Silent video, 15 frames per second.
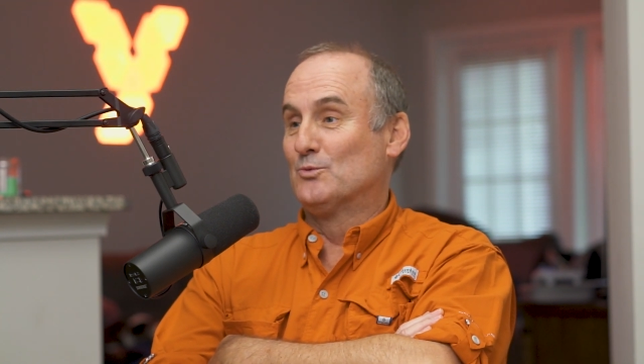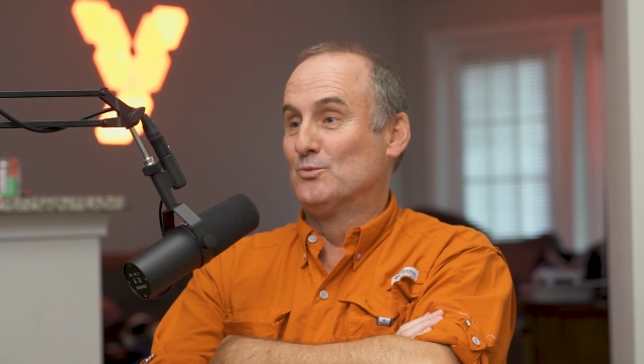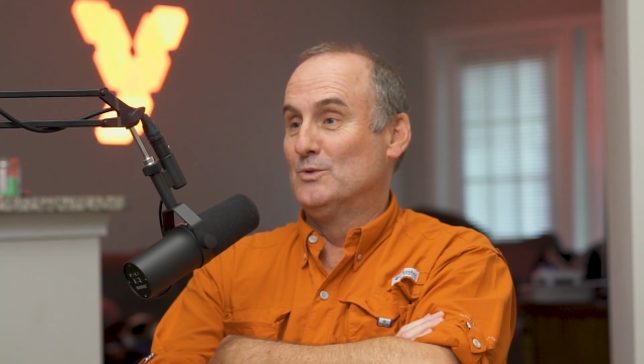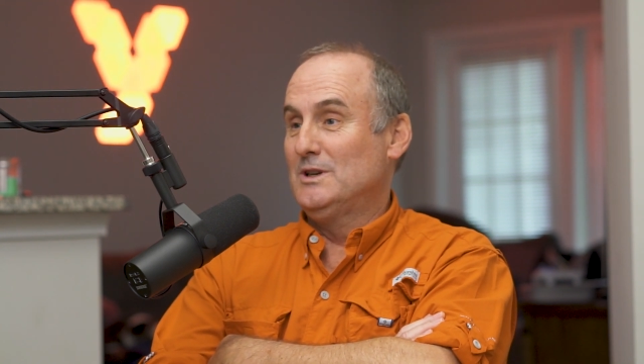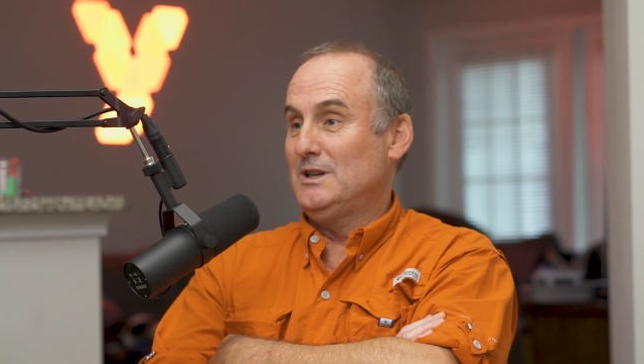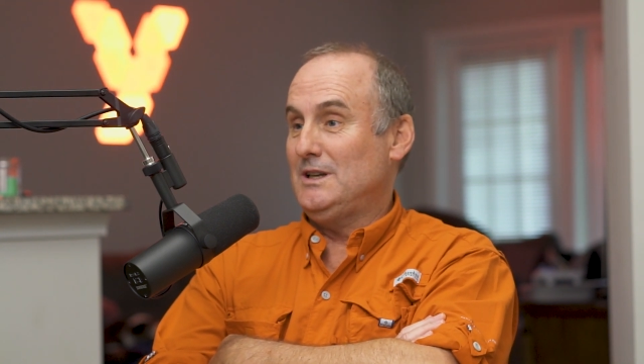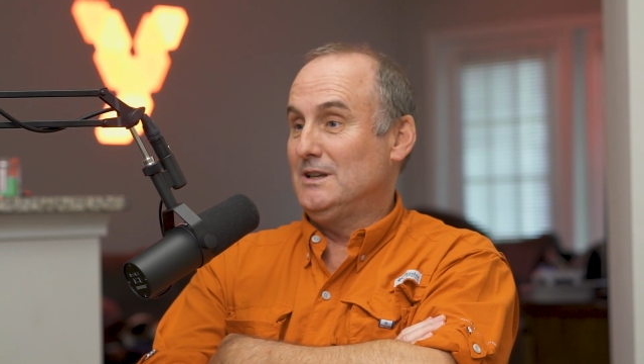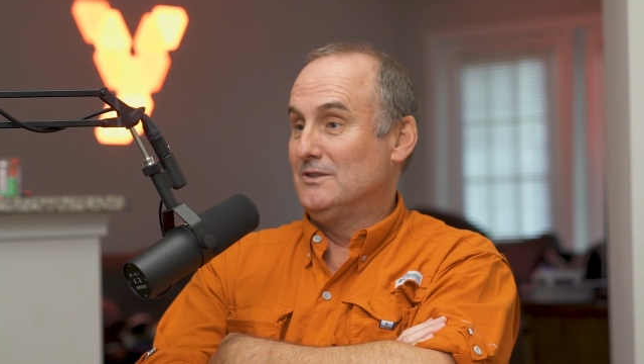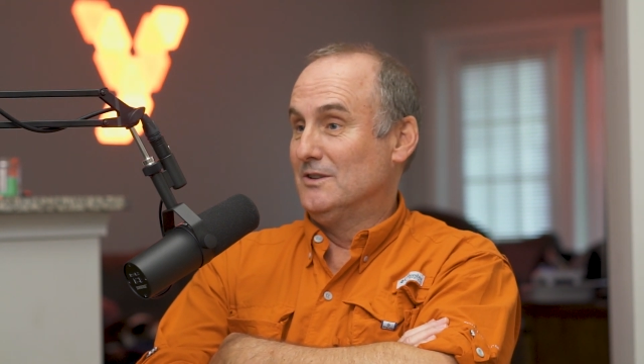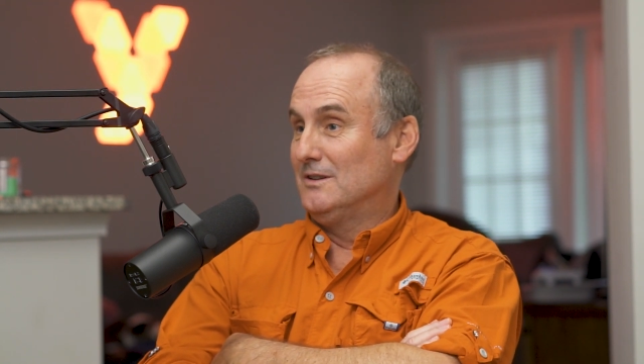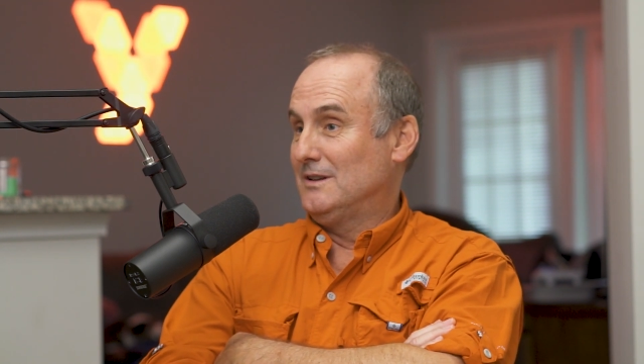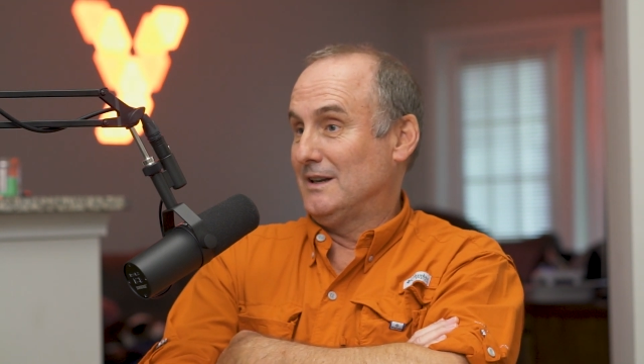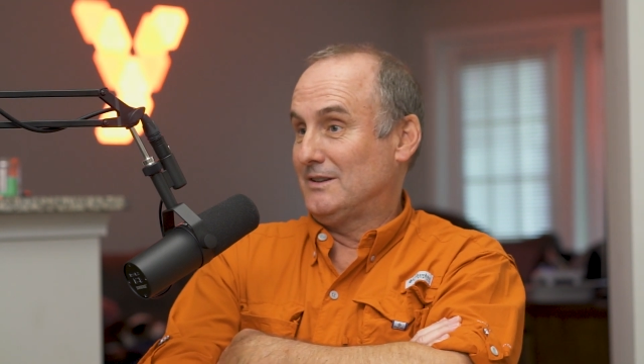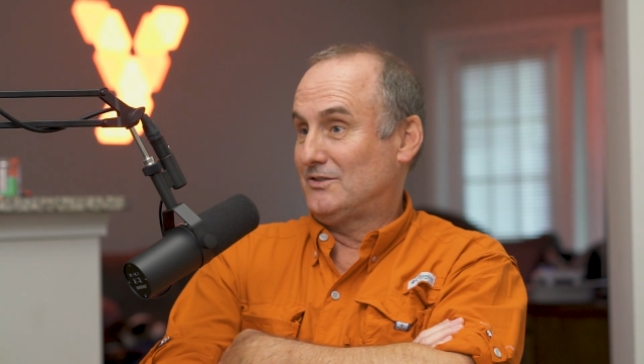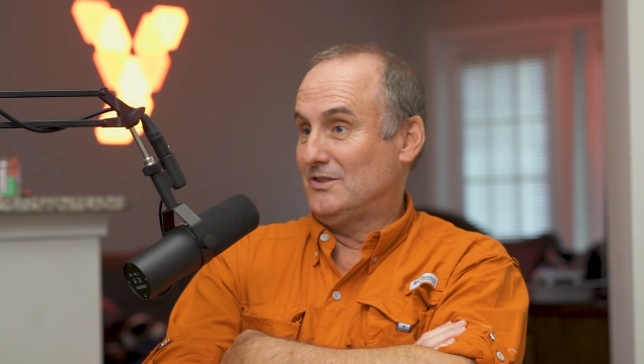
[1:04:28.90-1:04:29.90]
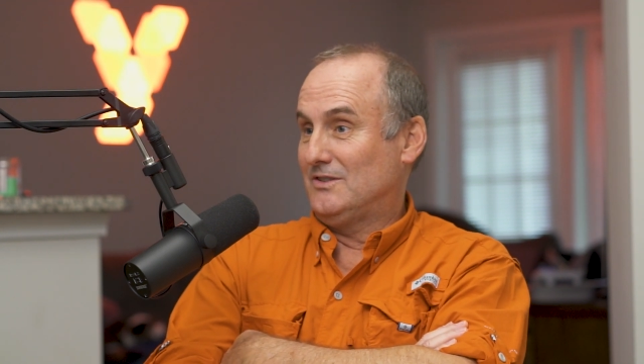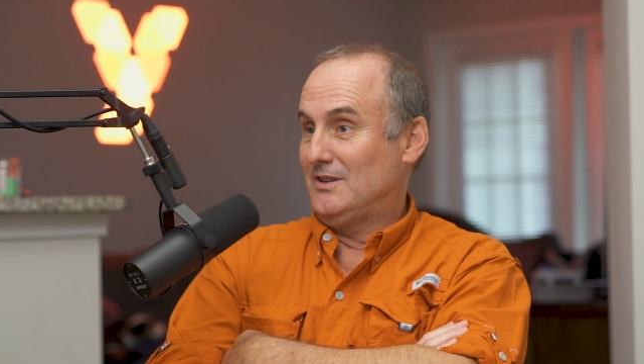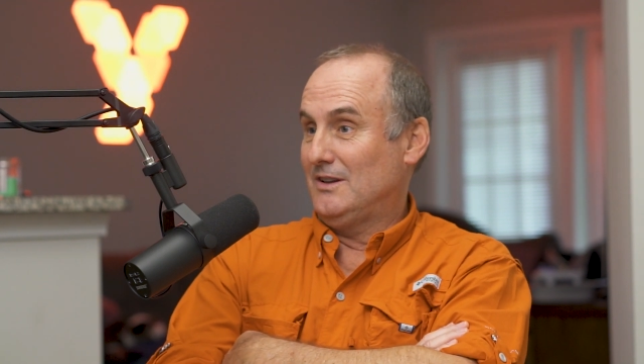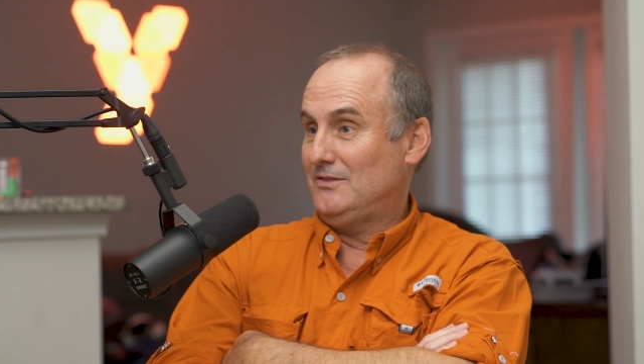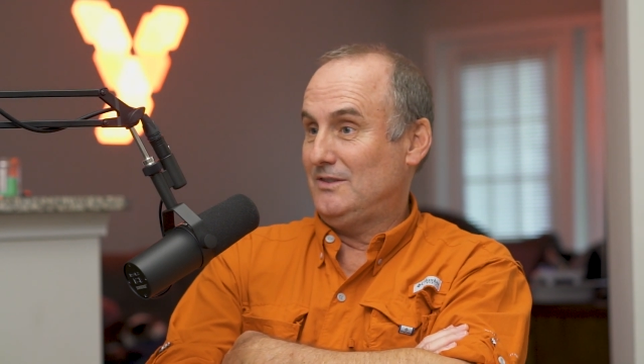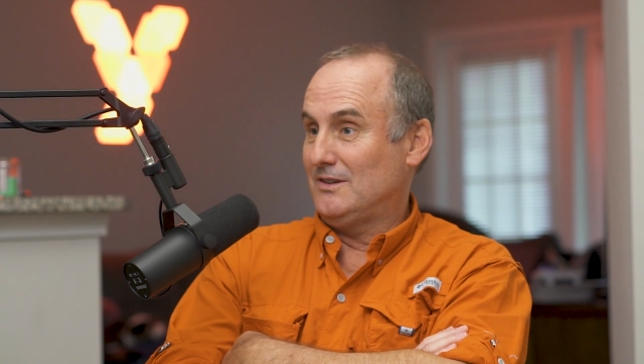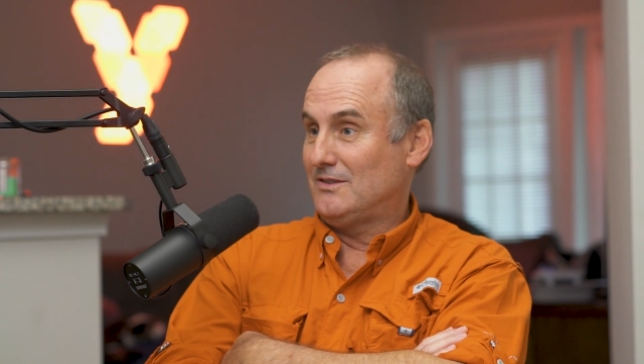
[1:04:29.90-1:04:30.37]
are really into like
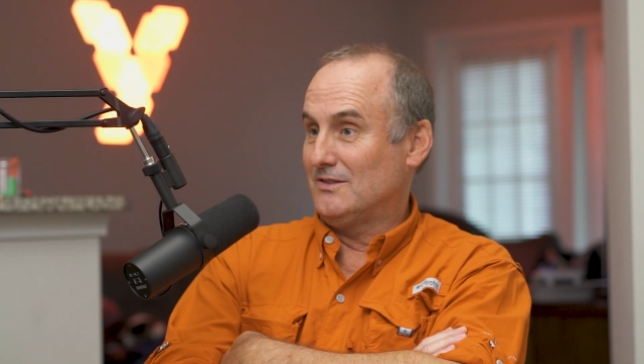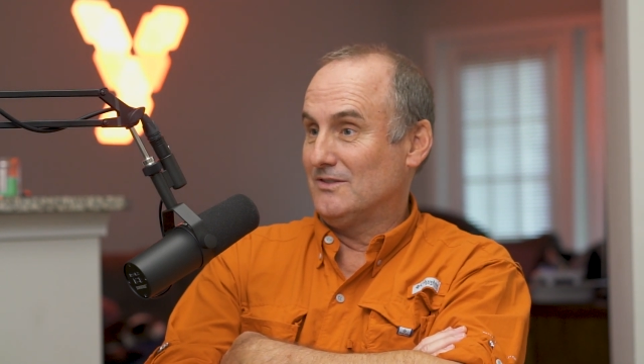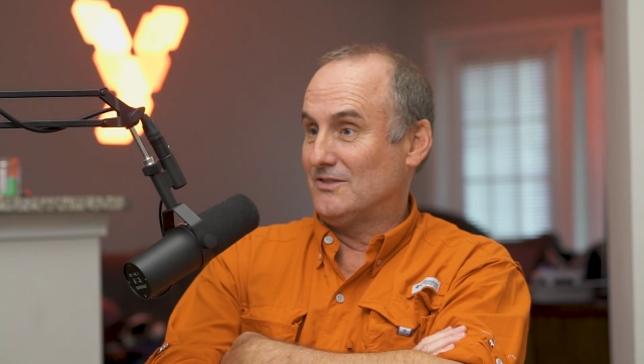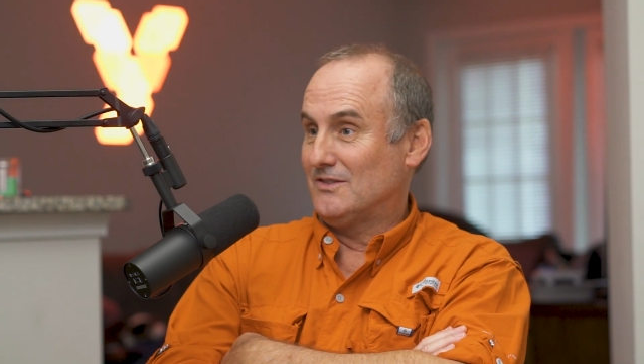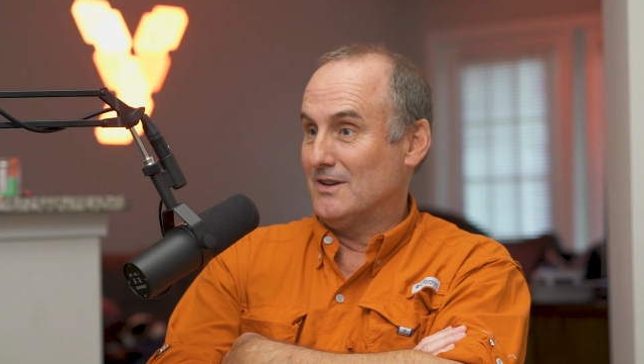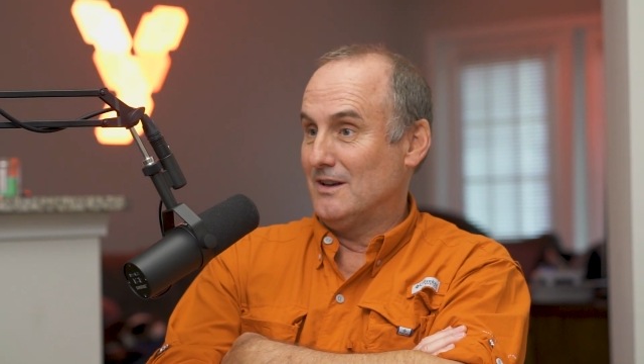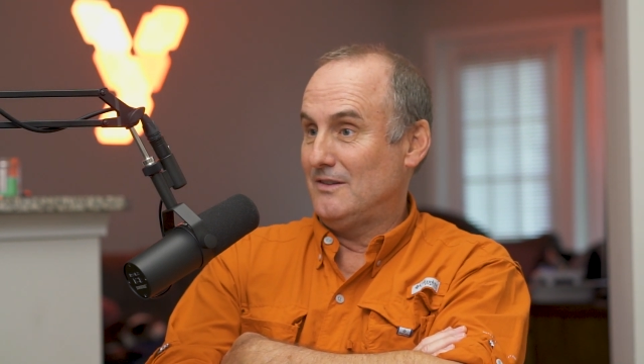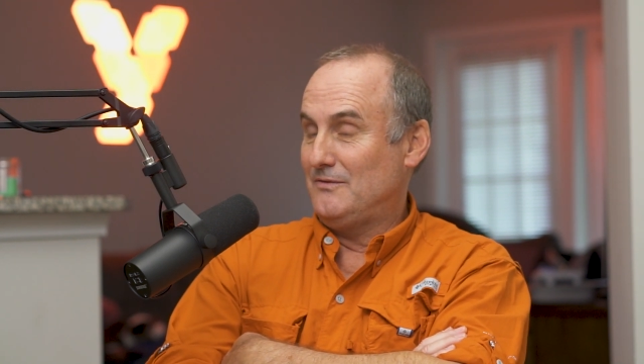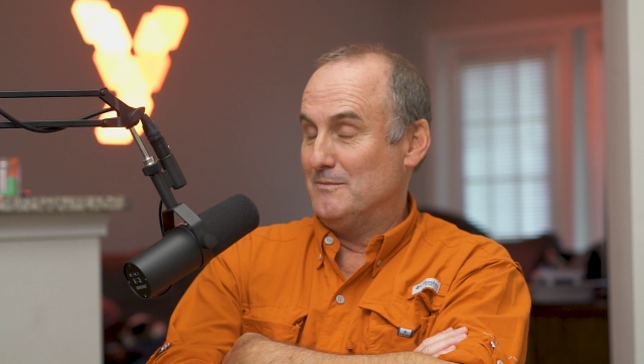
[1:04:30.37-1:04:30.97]
statistics and stuff.